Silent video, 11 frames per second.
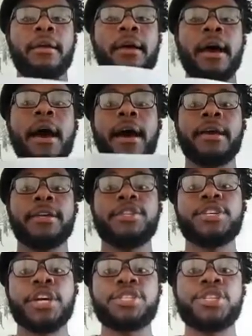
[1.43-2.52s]
Hi,
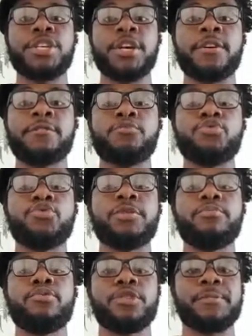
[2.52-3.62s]
Nyasha here from Trudie
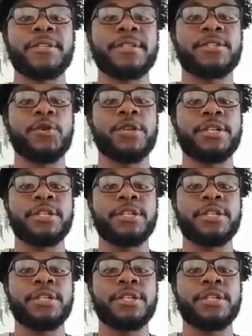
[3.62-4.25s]
Broekmann's attorneys,